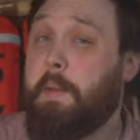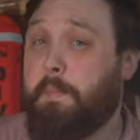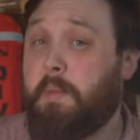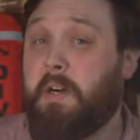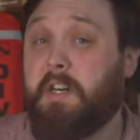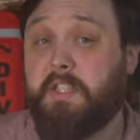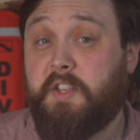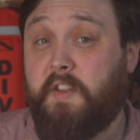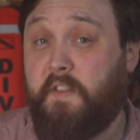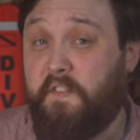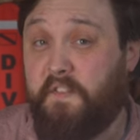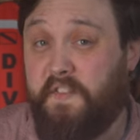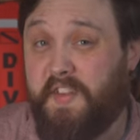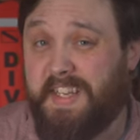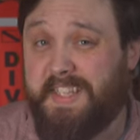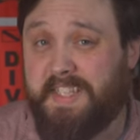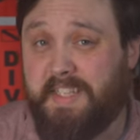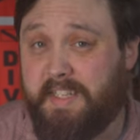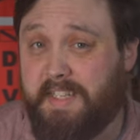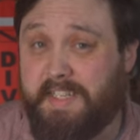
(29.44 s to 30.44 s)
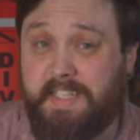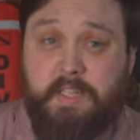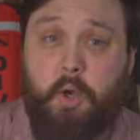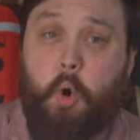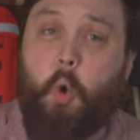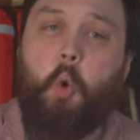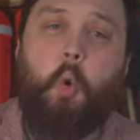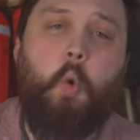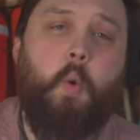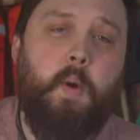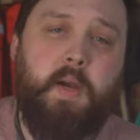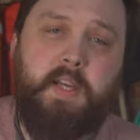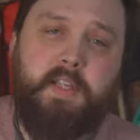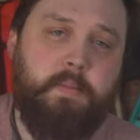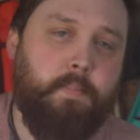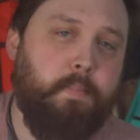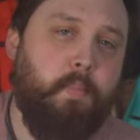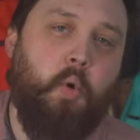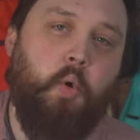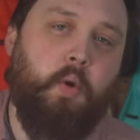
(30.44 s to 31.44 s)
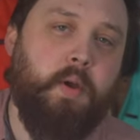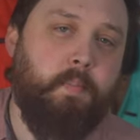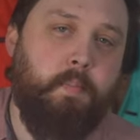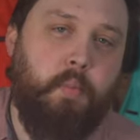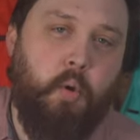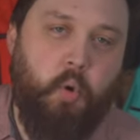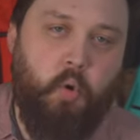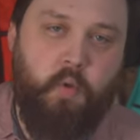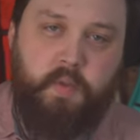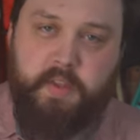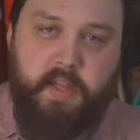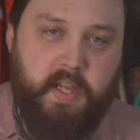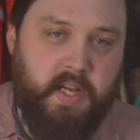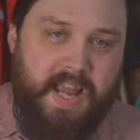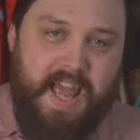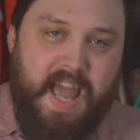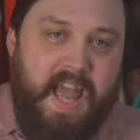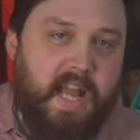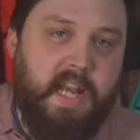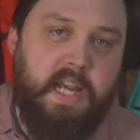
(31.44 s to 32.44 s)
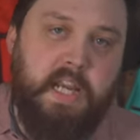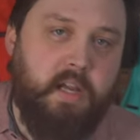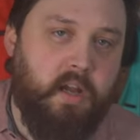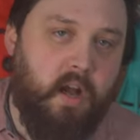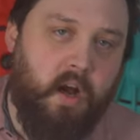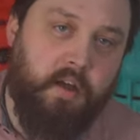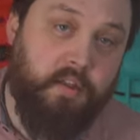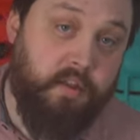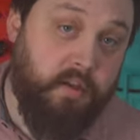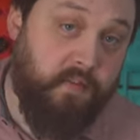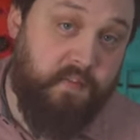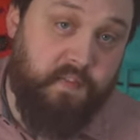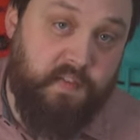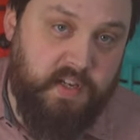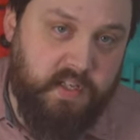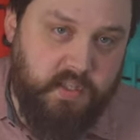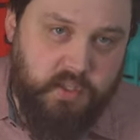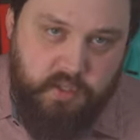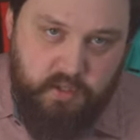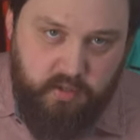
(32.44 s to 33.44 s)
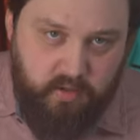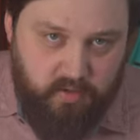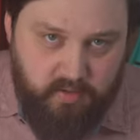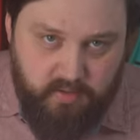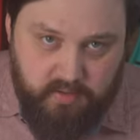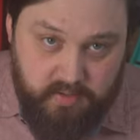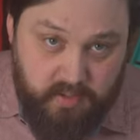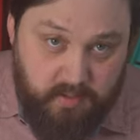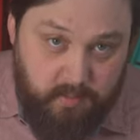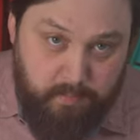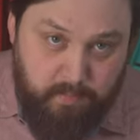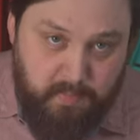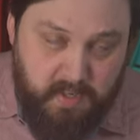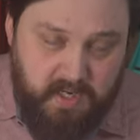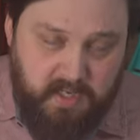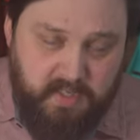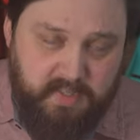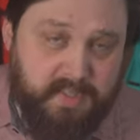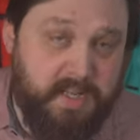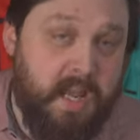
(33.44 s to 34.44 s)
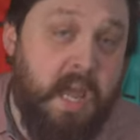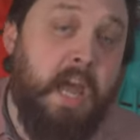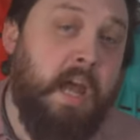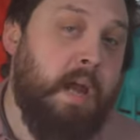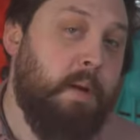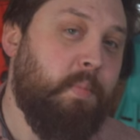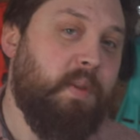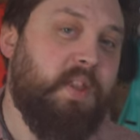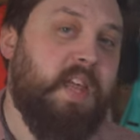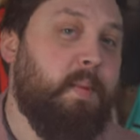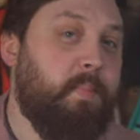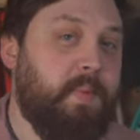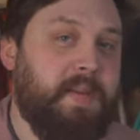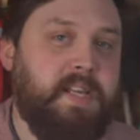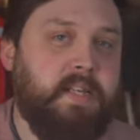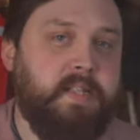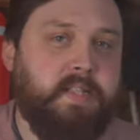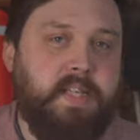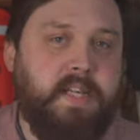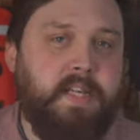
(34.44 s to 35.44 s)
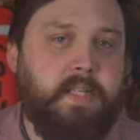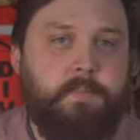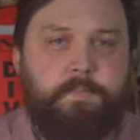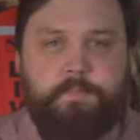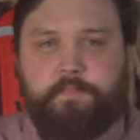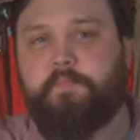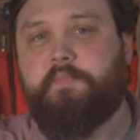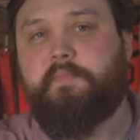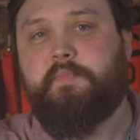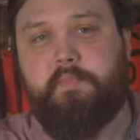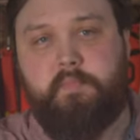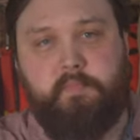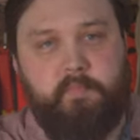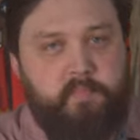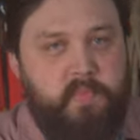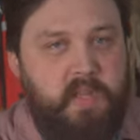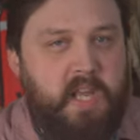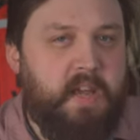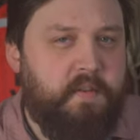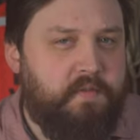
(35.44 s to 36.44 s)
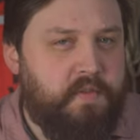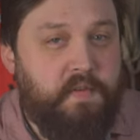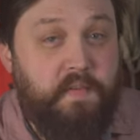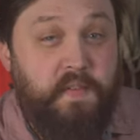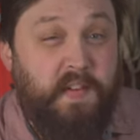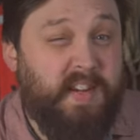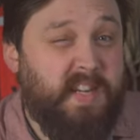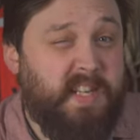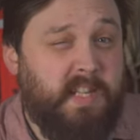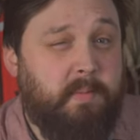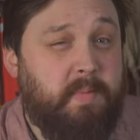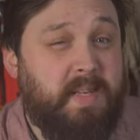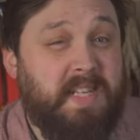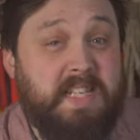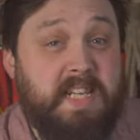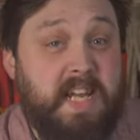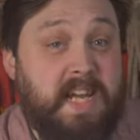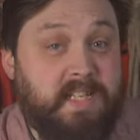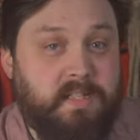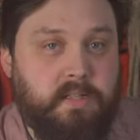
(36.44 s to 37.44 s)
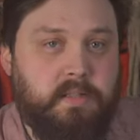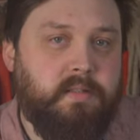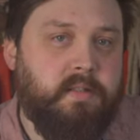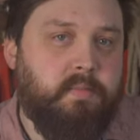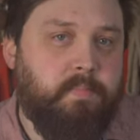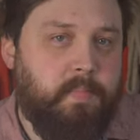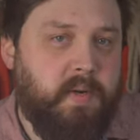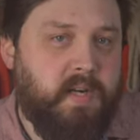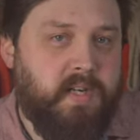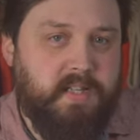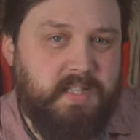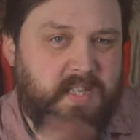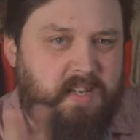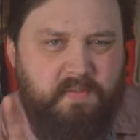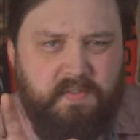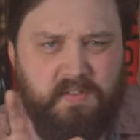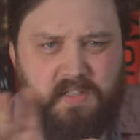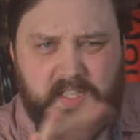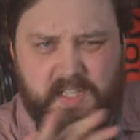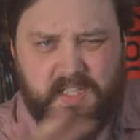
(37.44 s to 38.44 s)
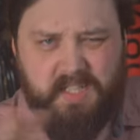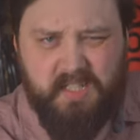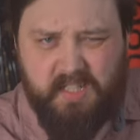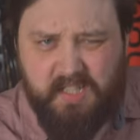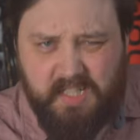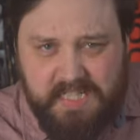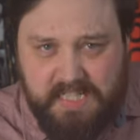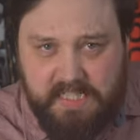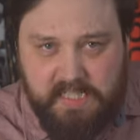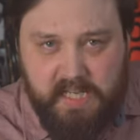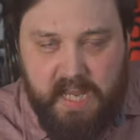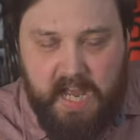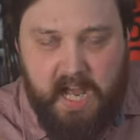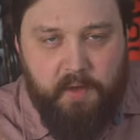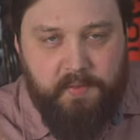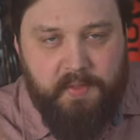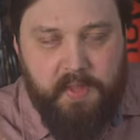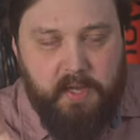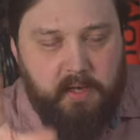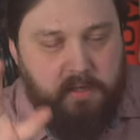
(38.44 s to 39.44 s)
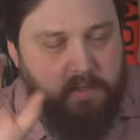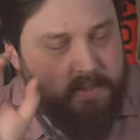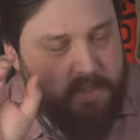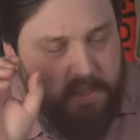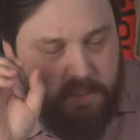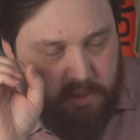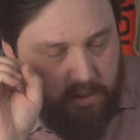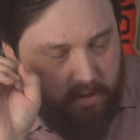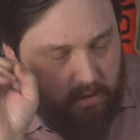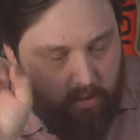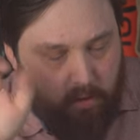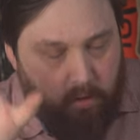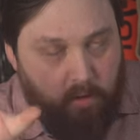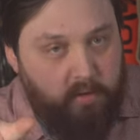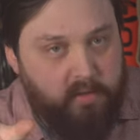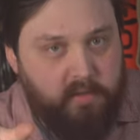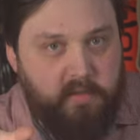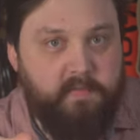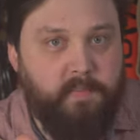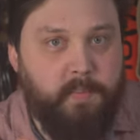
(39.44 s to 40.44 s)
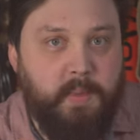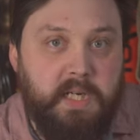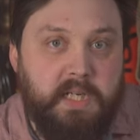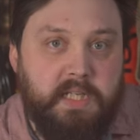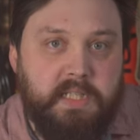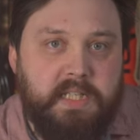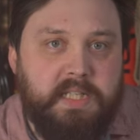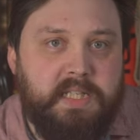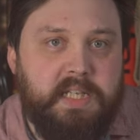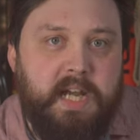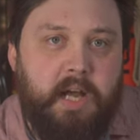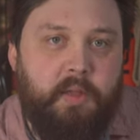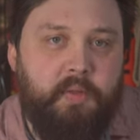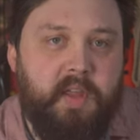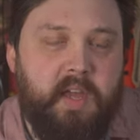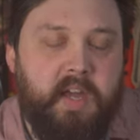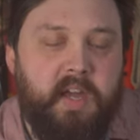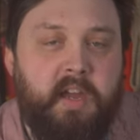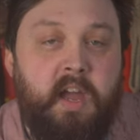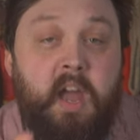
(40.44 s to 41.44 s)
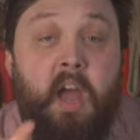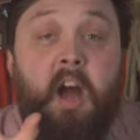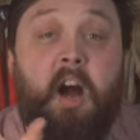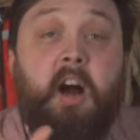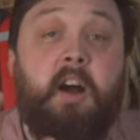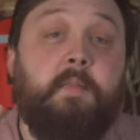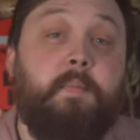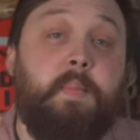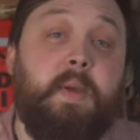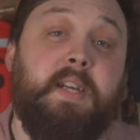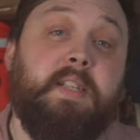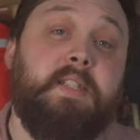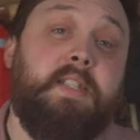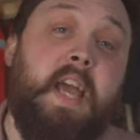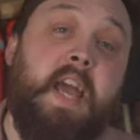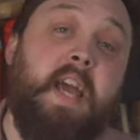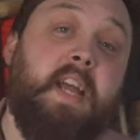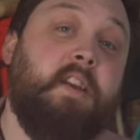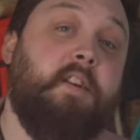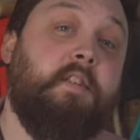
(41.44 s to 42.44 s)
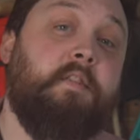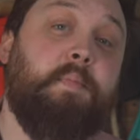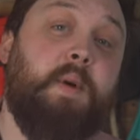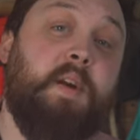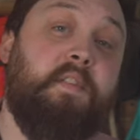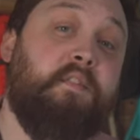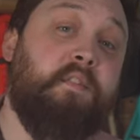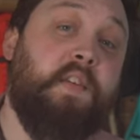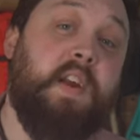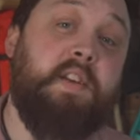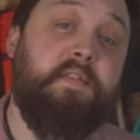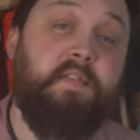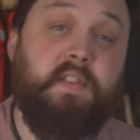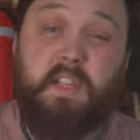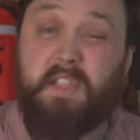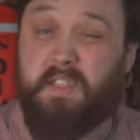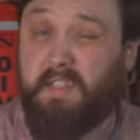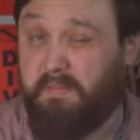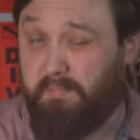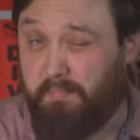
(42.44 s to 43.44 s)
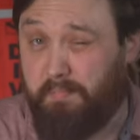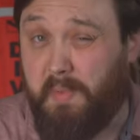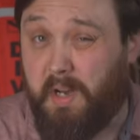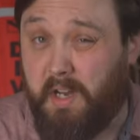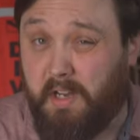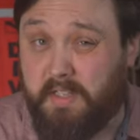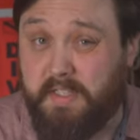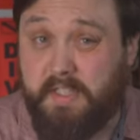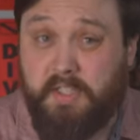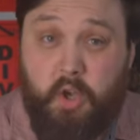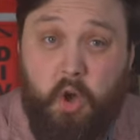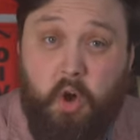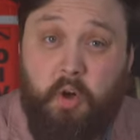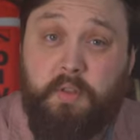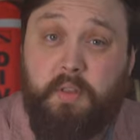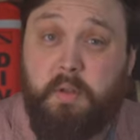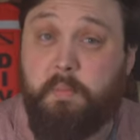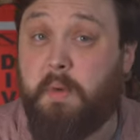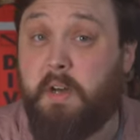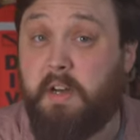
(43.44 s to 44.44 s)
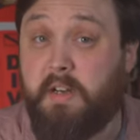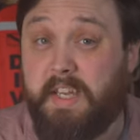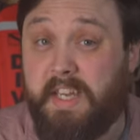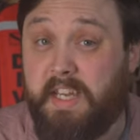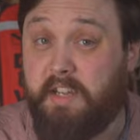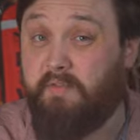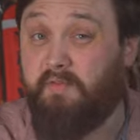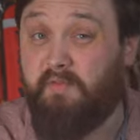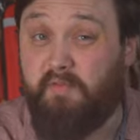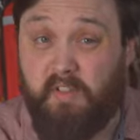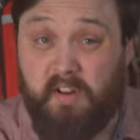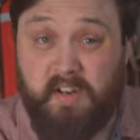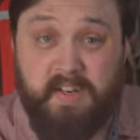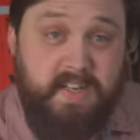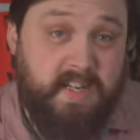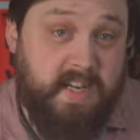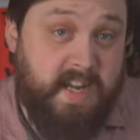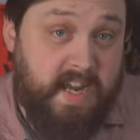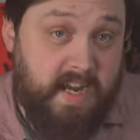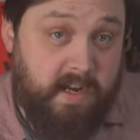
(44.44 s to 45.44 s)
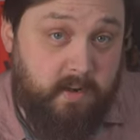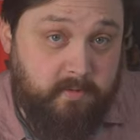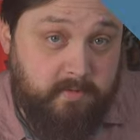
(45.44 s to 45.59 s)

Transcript: Mask fit is always more important than any other feature on a mask. But that being said, if you feel a little bit dazzled by the different designs out there, because there's a lot of masks out there, I've picked 10 of my favorite masks on the market right now.